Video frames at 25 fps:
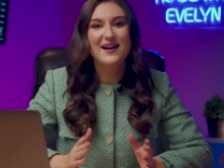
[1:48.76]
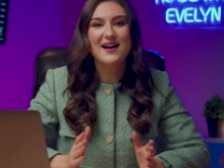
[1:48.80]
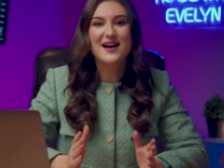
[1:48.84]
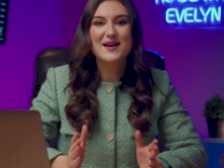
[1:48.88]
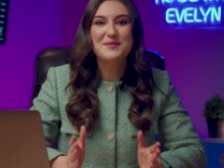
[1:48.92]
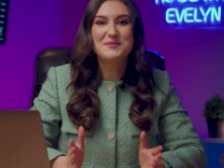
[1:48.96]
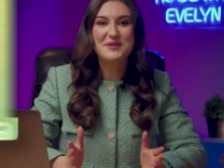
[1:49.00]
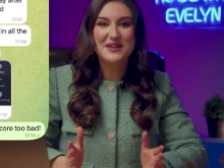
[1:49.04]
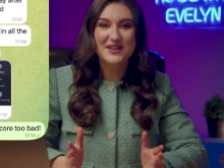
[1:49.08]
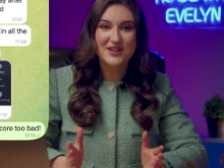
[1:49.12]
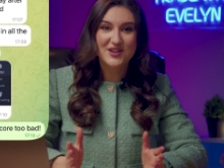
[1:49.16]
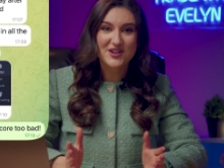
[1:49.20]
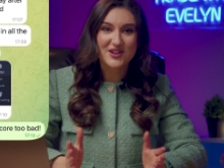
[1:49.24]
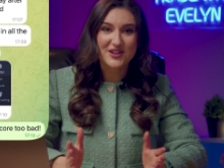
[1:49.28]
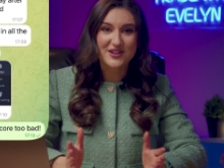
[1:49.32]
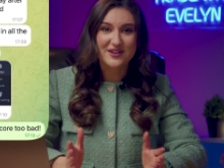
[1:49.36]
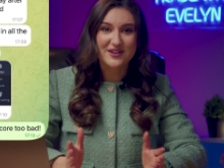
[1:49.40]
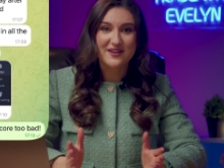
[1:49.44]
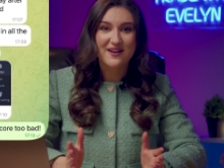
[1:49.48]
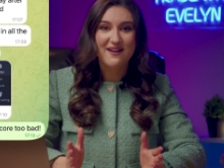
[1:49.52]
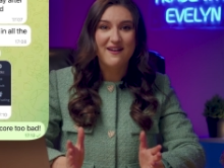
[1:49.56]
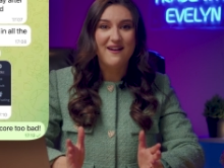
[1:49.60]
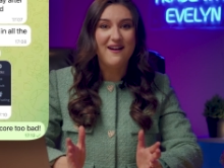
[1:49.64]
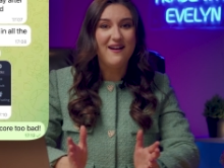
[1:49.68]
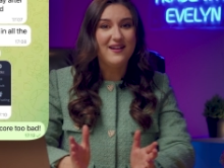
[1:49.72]
I'm here,
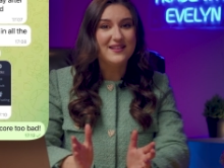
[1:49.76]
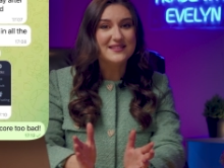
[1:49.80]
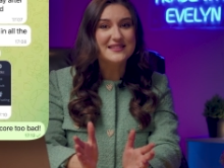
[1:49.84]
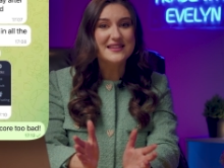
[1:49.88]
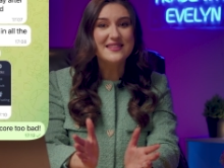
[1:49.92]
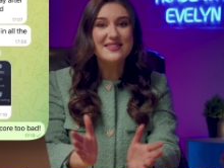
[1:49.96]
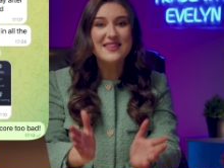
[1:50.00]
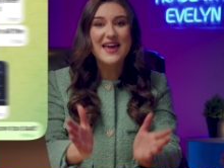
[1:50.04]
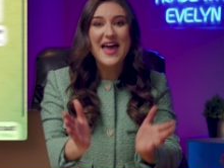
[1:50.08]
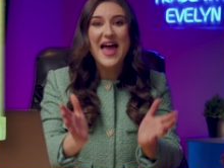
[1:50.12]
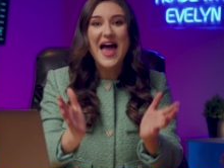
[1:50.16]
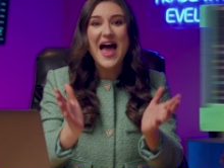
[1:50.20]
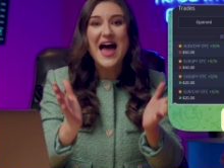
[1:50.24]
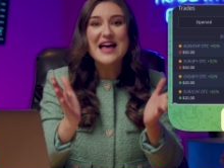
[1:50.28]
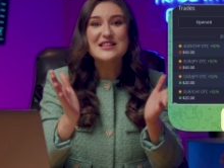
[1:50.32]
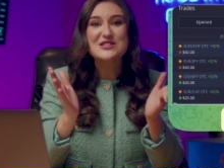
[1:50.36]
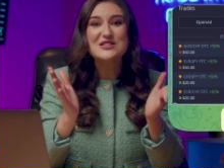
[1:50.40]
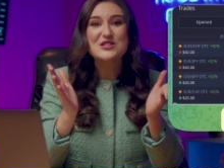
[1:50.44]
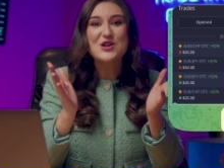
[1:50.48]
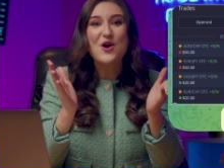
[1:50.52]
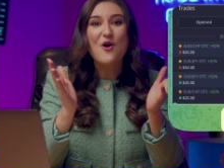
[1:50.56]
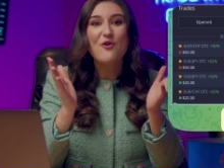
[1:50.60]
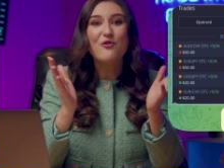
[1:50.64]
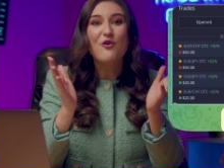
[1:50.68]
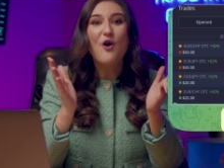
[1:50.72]
holding the hands
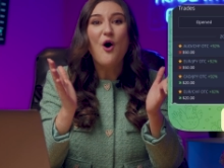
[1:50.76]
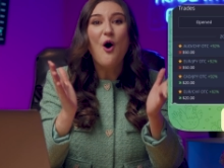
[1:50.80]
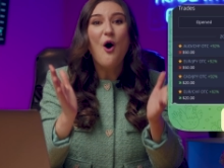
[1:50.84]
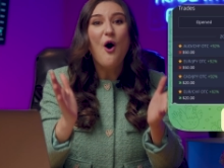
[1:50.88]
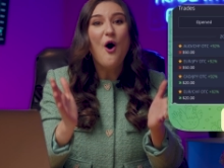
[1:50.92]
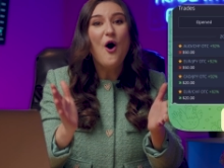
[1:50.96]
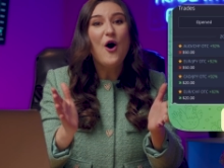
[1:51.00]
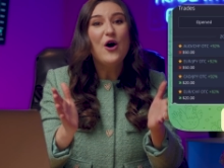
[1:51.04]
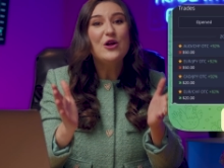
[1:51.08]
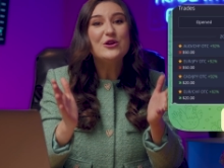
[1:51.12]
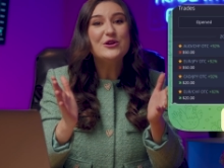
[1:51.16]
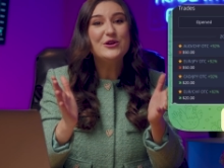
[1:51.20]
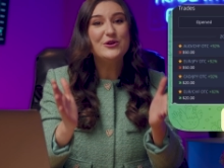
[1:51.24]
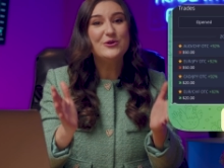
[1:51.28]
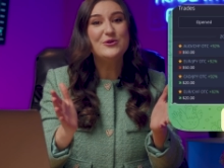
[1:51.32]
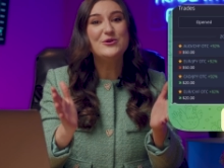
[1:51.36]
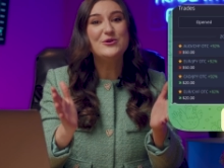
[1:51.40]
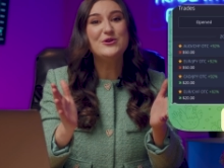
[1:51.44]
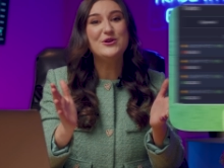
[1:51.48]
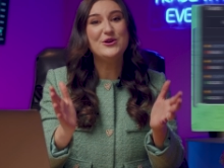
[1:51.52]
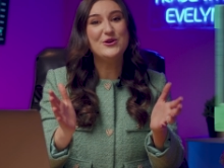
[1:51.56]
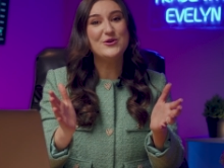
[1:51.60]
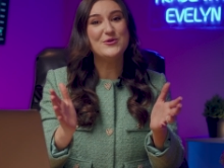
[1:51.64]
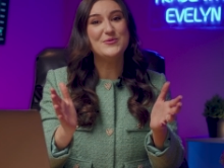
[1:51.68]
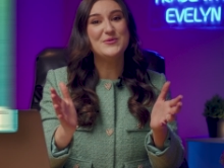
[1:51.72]
of all you
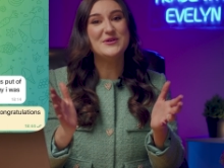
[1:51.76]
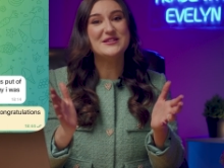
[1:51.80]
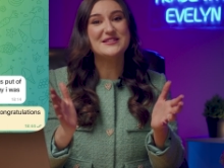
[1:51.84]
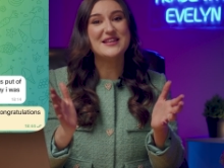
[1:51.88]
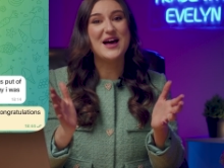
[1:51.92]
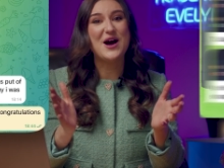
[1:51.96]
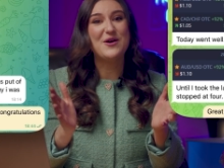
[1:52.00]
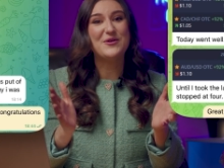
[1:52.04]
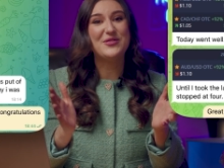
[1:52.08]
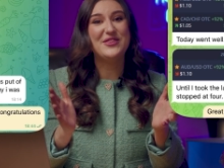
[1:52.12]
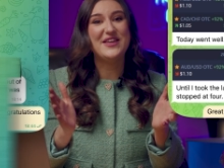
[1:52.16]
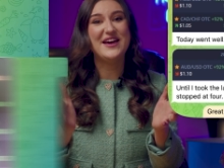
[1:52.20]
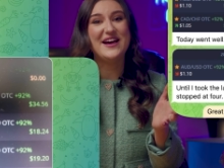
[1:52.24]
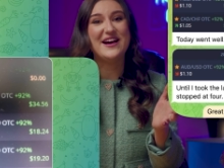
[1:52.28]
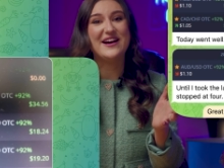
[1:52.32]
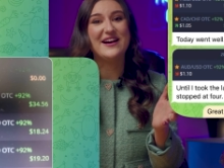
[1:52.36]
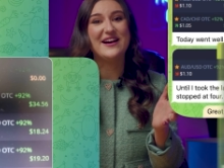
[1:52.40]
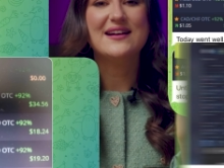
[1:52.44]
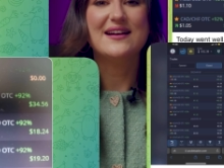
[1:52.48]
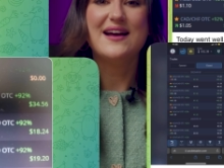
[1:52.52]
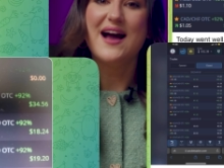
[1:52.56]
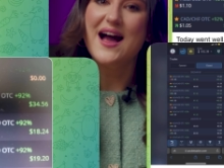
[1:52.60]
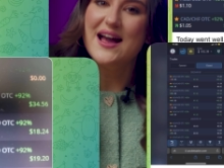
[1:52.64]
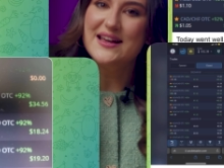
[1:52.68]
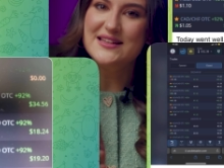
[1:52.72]
newbies out there,
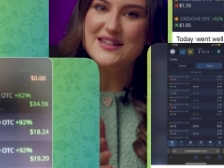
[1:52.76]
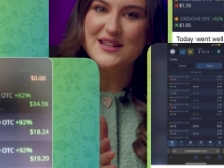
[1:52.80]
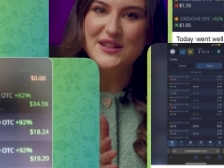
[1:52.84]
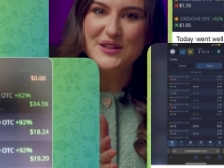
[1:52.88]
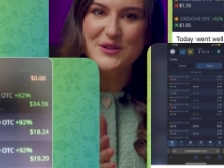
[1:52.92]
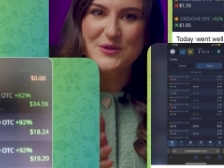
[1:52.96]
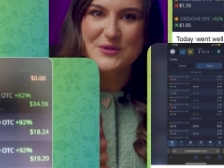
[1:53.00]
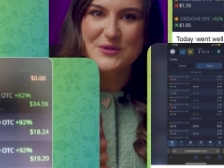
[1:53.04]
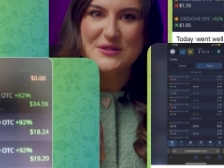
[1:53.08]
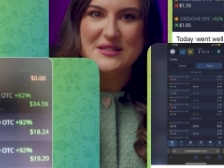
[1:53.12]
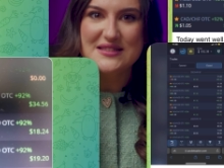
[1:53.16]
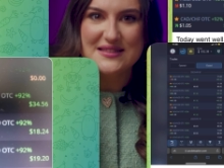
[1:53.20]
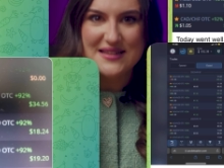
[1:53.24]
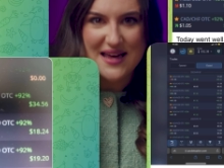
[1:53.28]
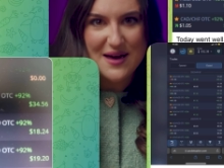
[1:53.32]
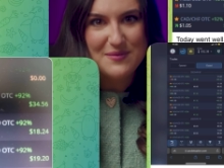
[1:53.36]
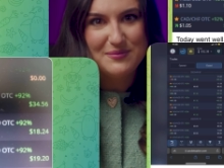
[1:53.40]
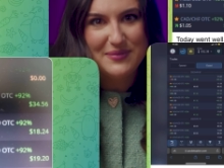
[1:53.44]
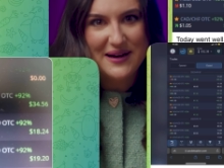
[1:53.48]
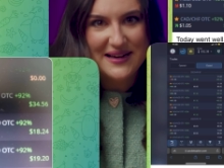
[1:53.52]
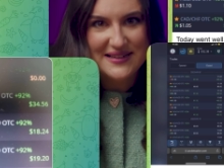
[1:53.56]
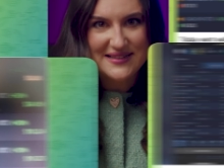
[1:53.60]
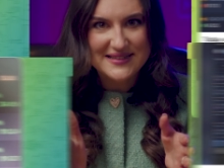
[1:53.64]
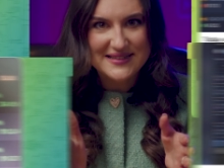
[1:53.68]
guiding you step by